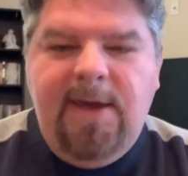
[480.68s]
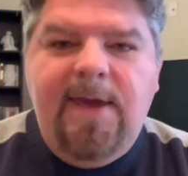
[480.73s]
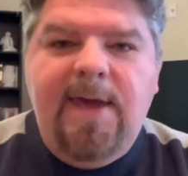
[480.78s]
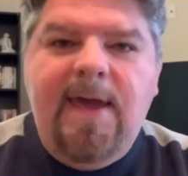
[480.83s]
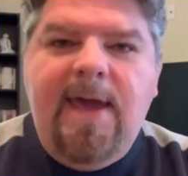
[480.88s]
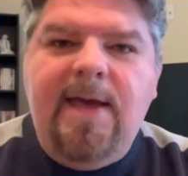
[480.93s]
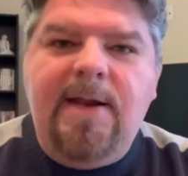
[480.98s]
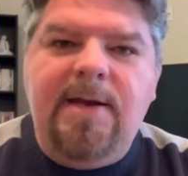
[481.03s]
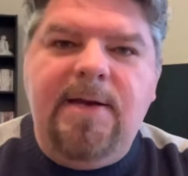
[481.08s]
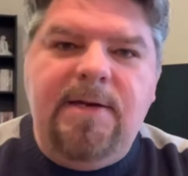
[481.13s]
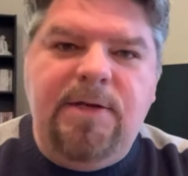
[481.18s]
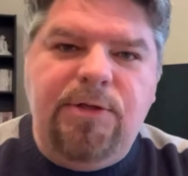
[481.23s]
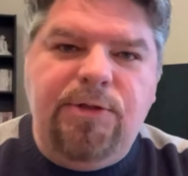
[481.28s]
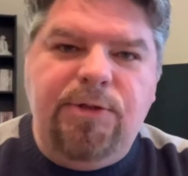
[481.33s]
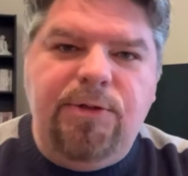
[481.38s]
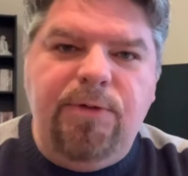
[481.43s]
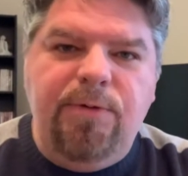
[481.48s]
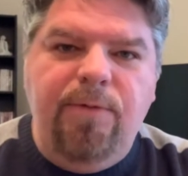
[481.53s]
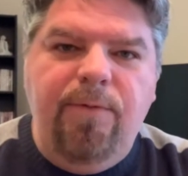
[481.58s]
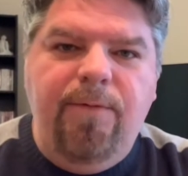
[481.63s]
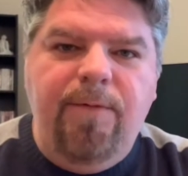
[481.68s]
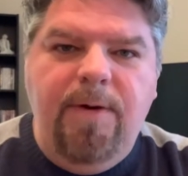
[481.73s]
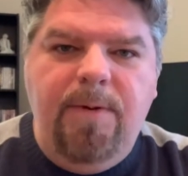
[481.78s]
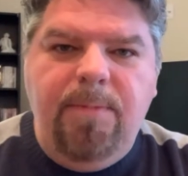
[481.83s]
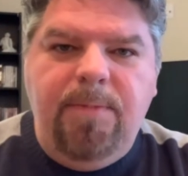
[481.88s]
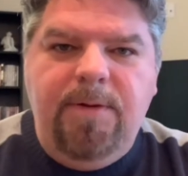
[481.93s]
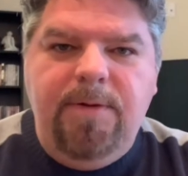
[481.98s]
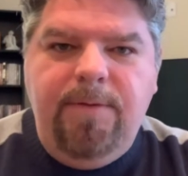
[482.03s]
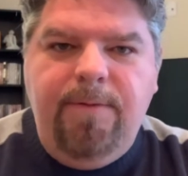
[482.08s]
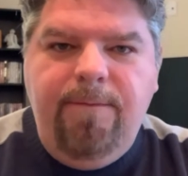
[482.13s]
had an issue
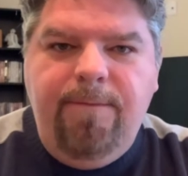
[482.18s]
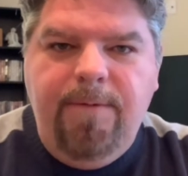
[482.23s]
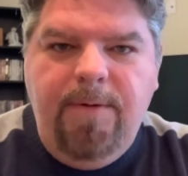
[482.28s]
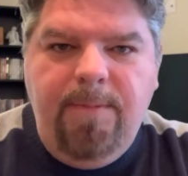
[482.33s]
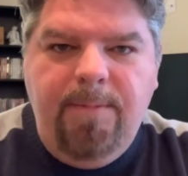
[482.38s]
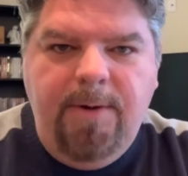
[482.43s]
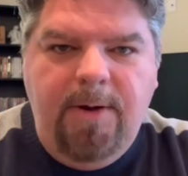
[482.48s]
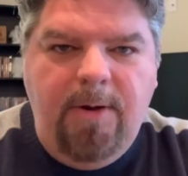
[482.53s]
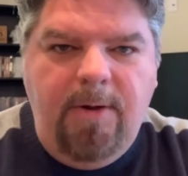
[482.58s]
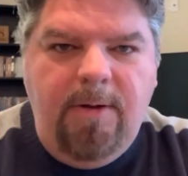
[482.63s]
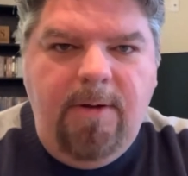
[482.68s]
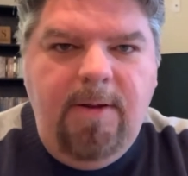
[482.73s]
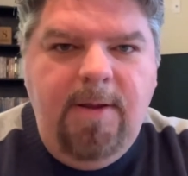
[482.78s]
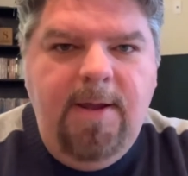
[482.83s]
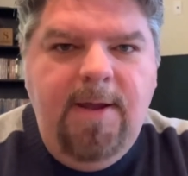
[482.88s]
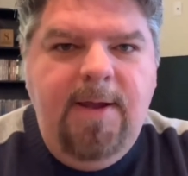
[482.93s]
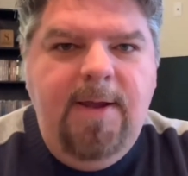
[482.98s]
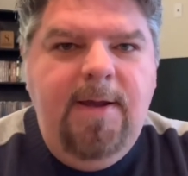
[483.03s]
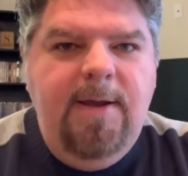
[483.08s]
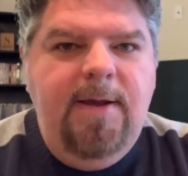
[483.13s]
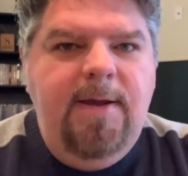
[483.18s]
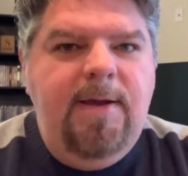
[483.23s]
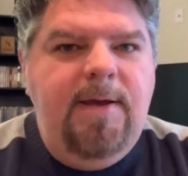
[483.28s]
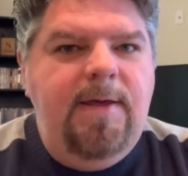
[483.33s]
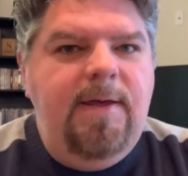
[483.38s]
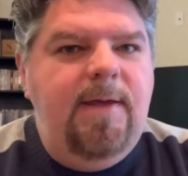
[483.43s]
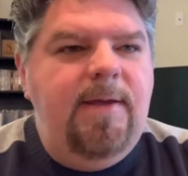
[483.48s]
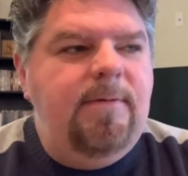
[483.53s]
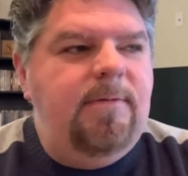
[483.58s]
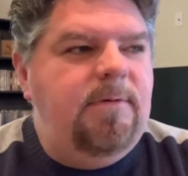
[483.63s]
fumbling the football.
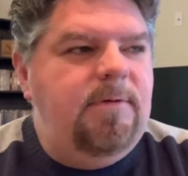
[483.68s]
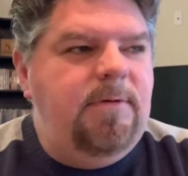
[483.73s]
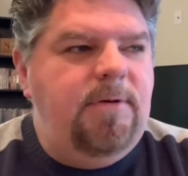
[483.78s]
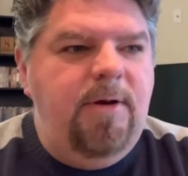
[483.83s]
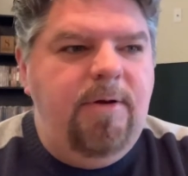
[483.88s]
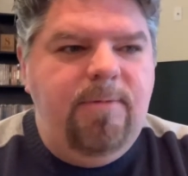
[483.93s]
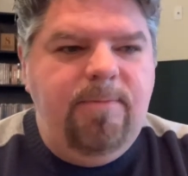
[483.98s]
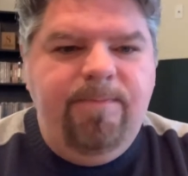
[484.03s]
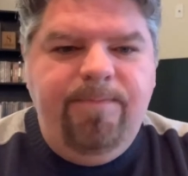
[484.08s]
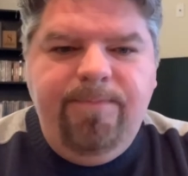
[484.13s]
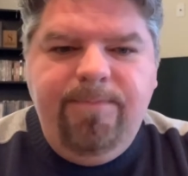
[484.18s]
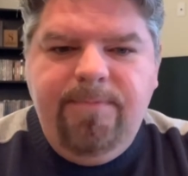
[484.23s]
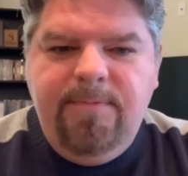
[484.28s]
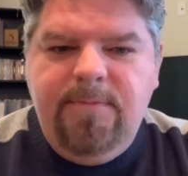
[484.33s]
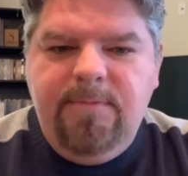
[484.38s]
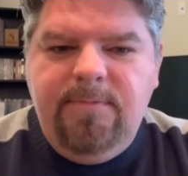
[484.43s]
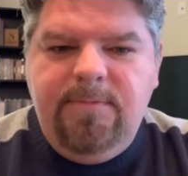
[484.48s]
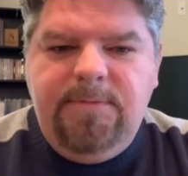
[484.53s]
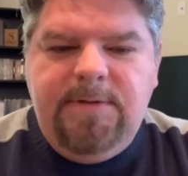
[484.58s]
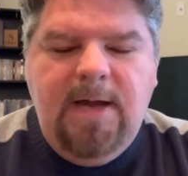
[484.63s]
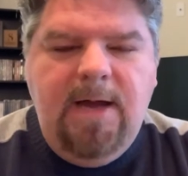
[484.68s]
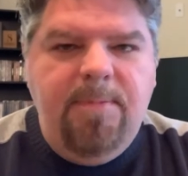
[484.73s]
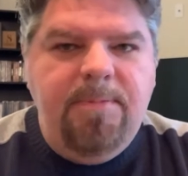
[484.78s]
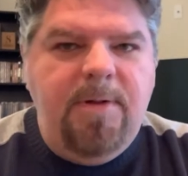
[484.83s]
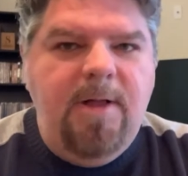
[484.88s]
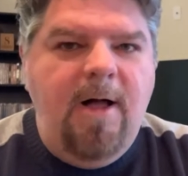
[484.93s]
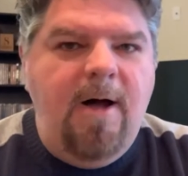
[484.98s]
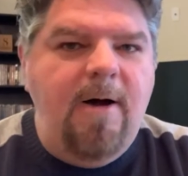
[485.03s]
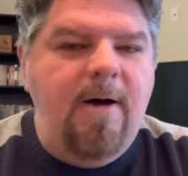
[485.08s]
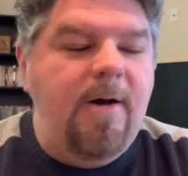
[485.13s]
And, you know, Tom
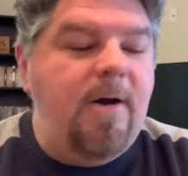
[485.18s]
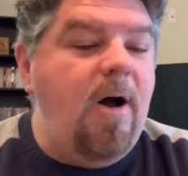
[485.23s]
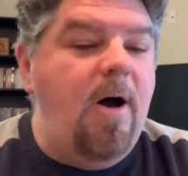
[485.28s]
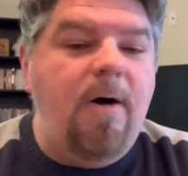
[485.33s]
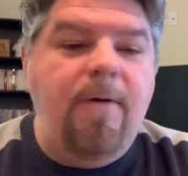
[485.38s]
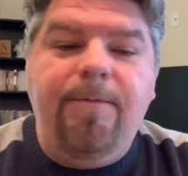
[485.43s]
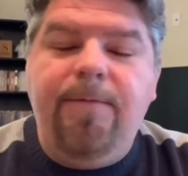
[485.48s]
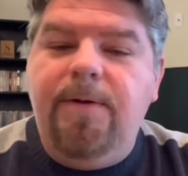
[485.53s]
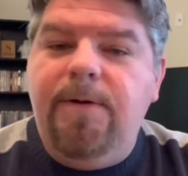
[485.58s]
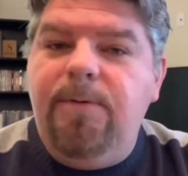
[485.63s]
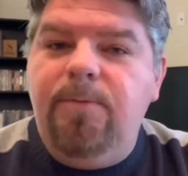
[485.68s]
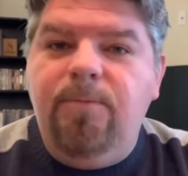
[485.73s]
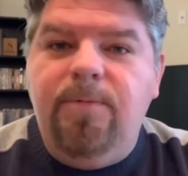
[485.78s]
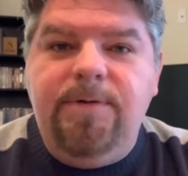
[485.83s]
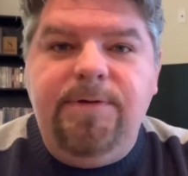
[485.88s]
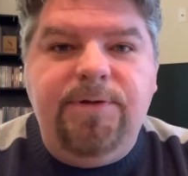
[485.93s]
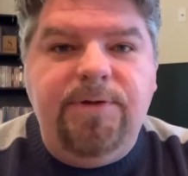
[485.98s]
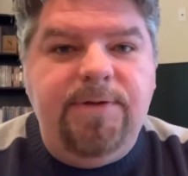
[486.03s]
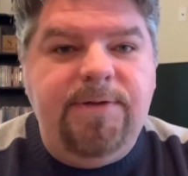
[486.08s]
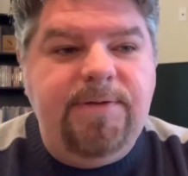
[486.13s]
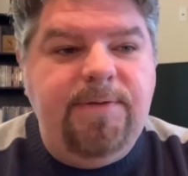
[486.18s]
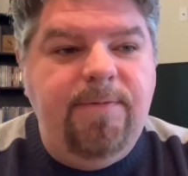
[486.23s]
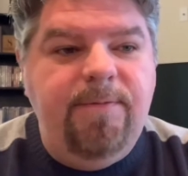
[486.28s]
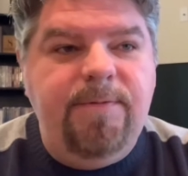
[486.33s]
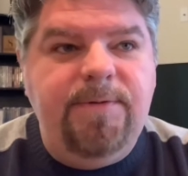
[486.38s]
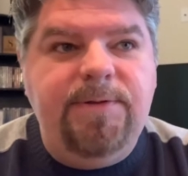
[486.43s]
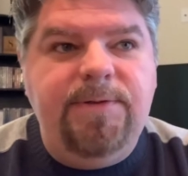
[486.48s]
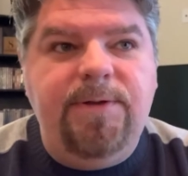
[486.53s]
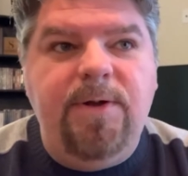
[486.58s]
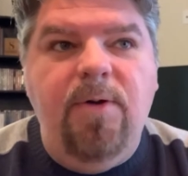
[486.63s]
Coughlin was just
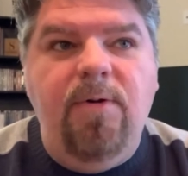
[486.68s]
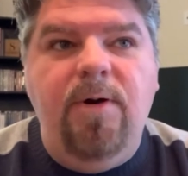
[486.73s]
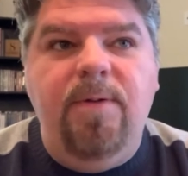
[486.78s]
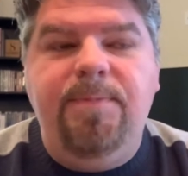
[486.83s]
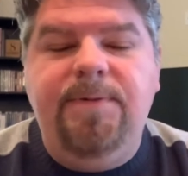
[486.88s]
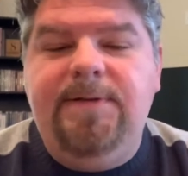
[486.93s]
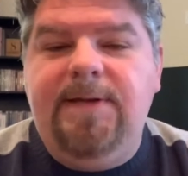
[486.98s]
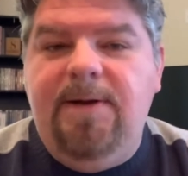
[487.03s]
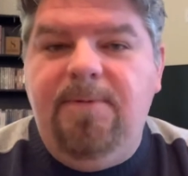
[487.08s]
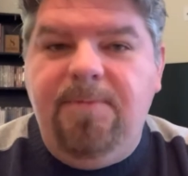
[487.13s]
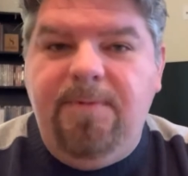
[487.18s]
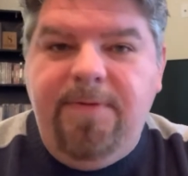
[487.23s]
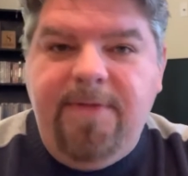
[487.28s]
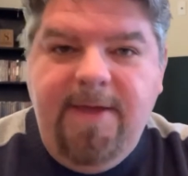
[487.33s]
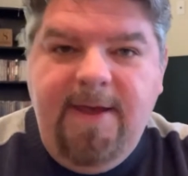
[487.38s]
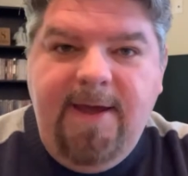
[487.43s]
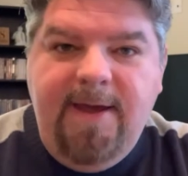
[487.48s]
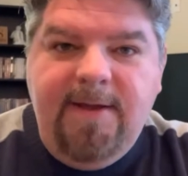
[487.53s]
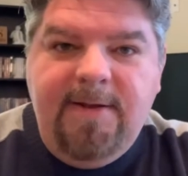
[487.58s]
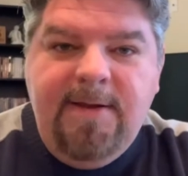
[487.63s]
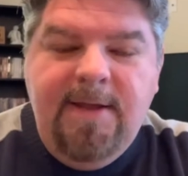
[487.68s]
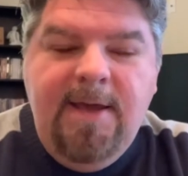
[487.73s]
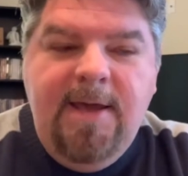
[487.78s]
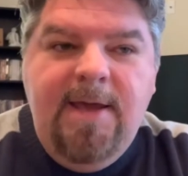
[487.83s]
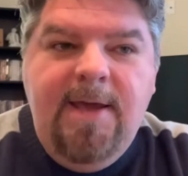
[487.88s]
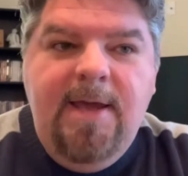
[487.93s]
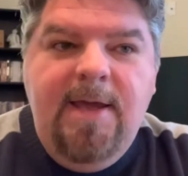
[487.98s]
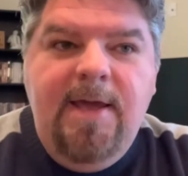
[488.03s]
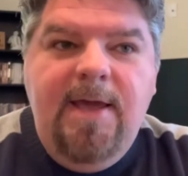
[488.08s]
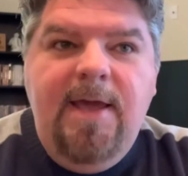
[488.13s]
so upset with that.
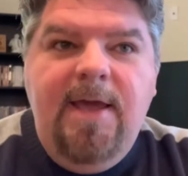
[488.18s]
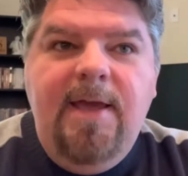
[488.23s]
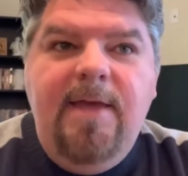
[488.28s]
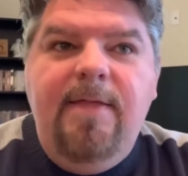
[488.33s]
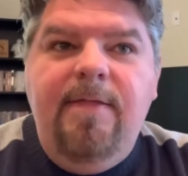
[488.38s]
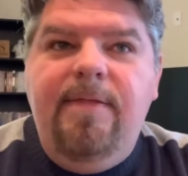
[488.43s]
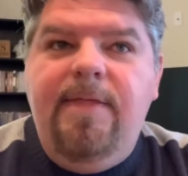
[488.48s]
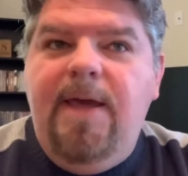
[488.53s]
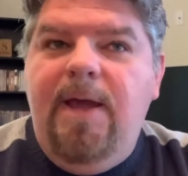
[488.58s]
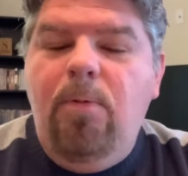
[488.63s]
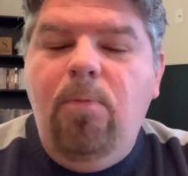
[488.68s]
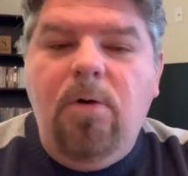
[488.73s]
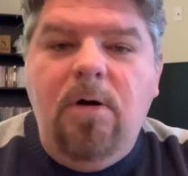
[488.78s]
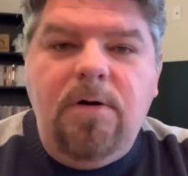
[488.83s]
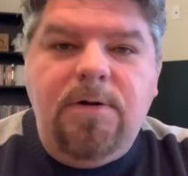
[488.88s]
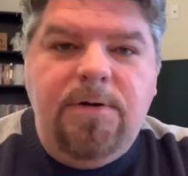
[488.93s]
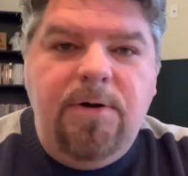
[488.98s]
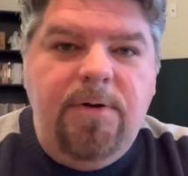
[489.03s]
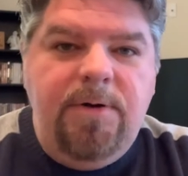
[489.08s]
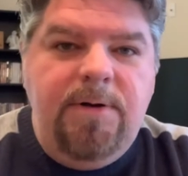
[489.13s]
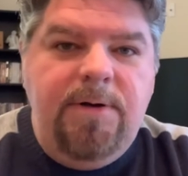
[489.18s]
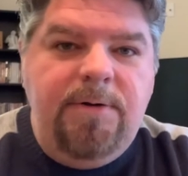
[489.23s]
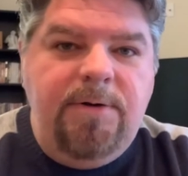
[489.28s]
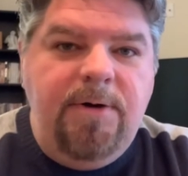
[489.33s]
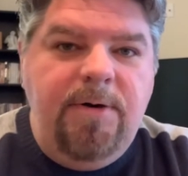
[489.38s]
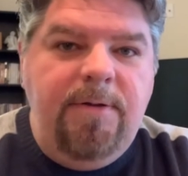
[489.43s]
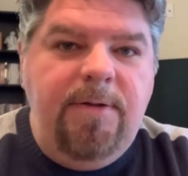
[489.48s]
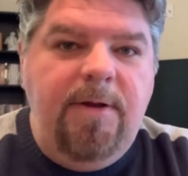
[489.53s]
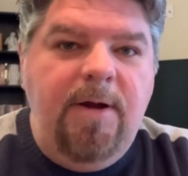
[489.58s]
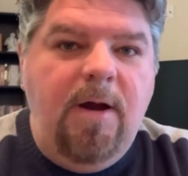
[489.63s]
They worked on it
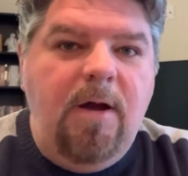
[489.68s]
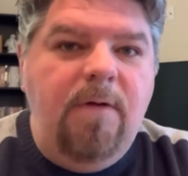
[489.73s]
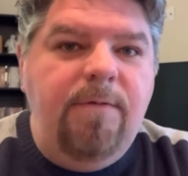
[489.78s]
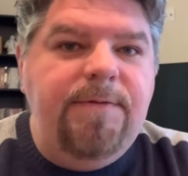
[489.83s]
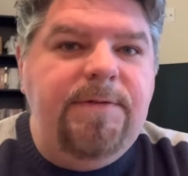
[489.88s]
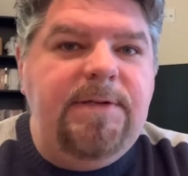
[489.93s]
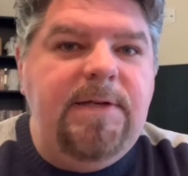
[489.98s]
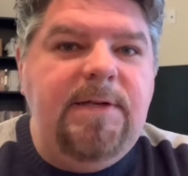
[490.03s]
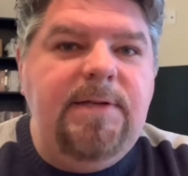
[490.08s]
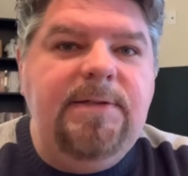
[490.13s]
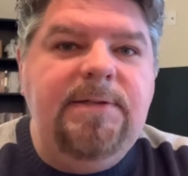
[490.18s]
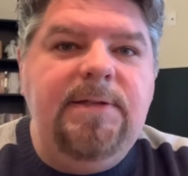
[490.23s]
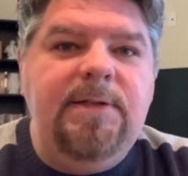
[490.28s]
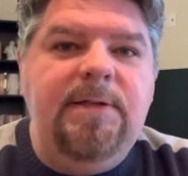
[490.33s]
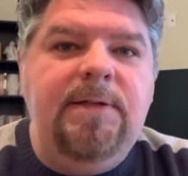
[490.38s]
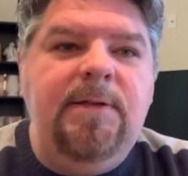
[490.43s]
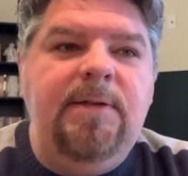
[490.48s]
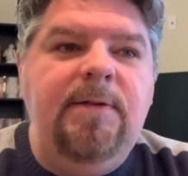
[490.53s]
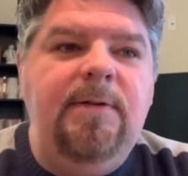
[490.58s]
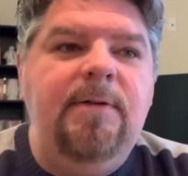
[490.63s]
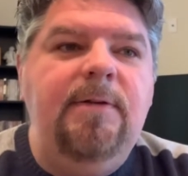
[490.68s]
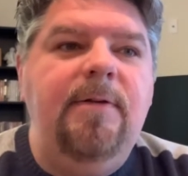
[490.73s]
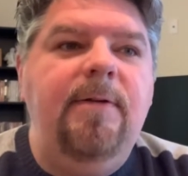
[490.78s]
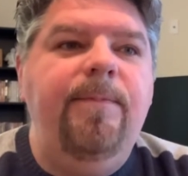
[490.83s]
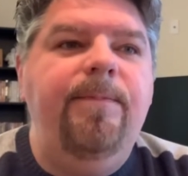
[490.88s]
during the offseason.